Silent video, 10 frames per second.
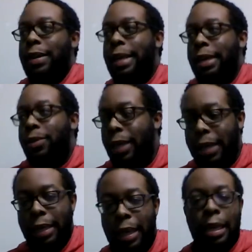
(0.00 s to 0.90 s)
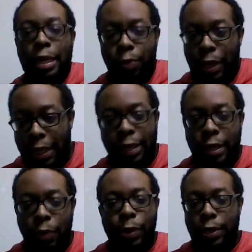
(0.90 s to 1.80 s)
get credit unless we
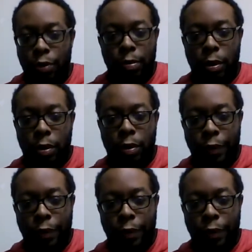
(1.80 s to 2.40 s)
literally win the Super Bowl.